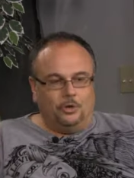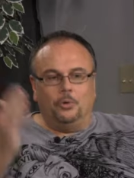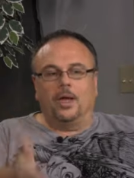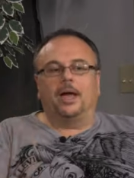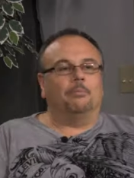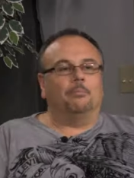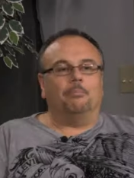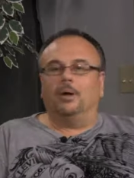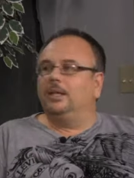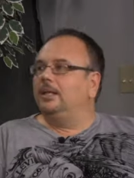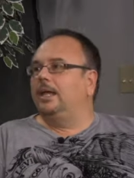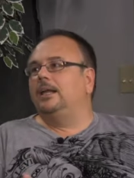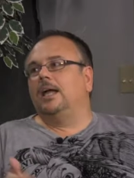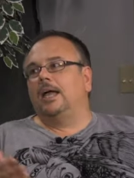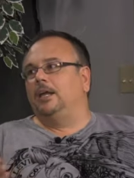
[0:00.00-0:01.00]
You had a
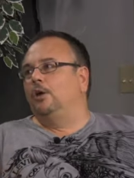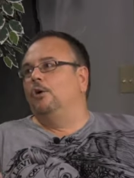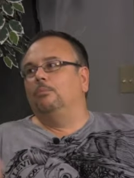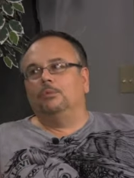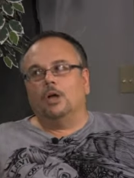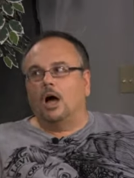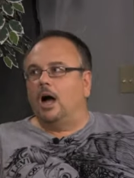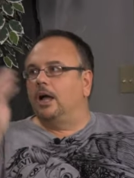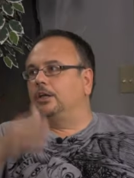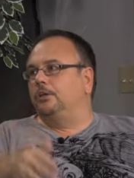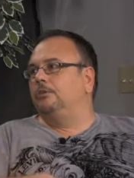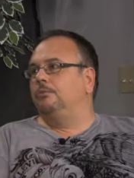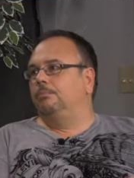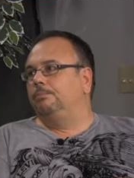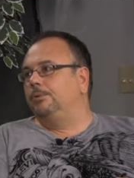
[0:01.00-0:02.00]
Monday night home dog,
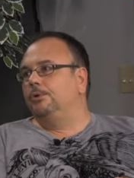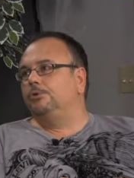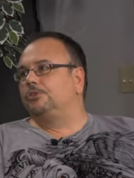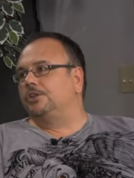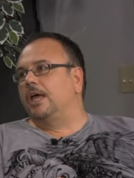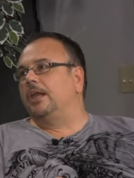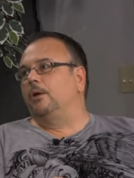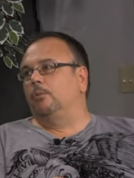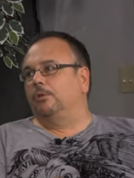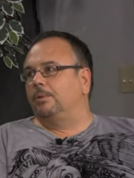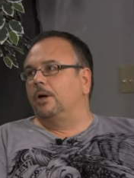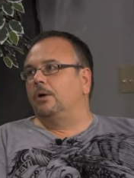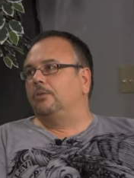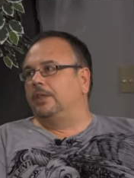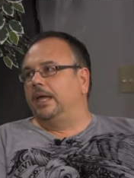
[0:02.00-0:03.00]
you sent it
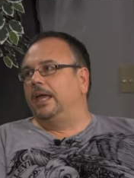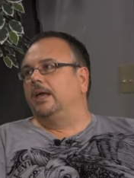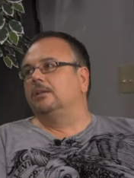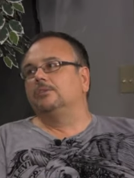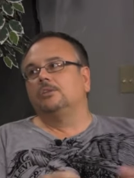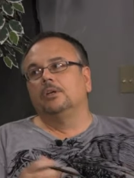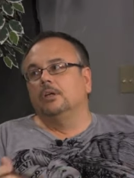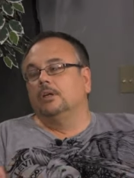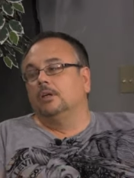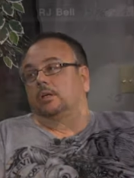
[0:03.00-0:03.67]
with both hands.